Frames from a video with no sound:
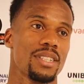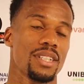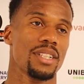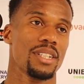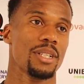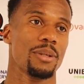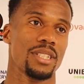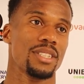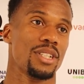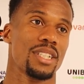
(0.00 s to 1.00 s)
uh,
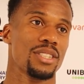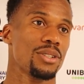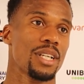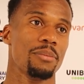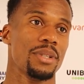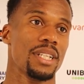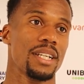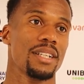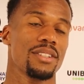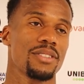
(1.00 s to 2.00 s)
as, as you can be.
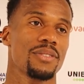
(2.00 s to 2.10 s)
Yeah.